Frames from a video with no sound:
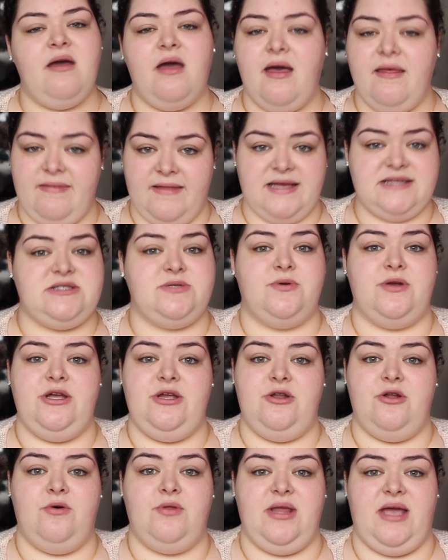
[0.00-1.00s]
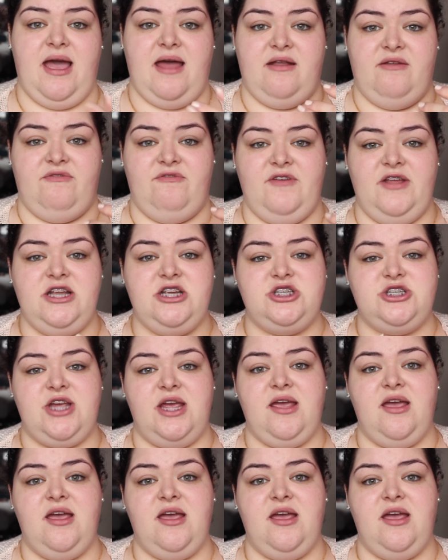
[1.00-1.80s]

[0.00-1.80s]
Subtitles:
and that's where you know the kind of finish